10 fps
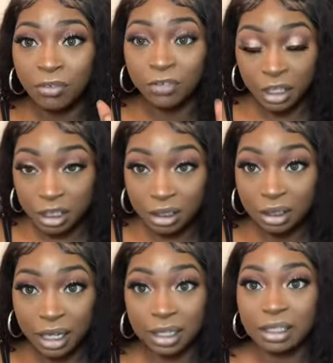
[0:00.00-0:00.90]
fitted,
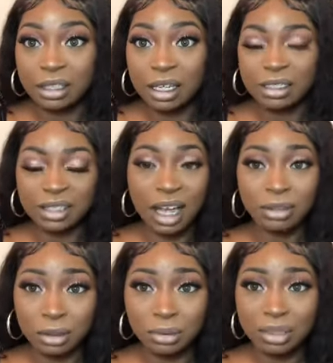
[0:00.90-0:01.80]
like it's
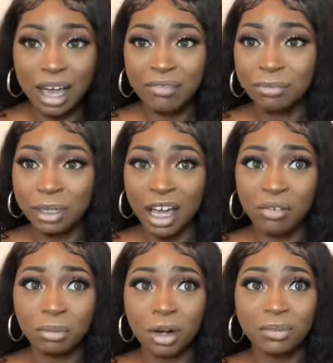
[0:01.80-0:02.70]
not loose. I've been
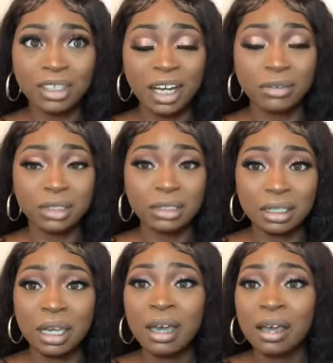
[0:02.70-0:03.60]
having a problem with that
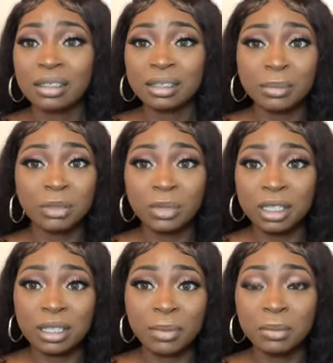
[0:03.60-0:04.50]
recently. Some of the
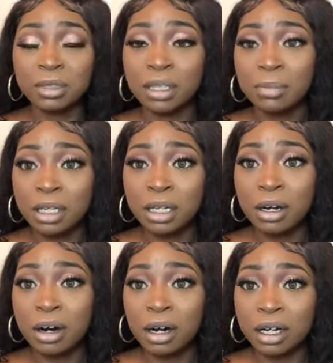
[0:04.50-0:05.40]
wigs that people send me
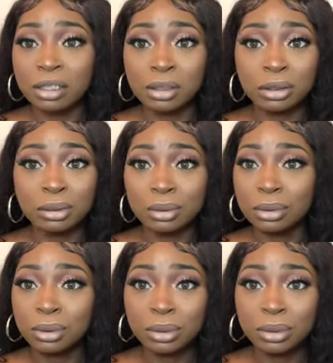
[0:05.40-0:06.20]
are a little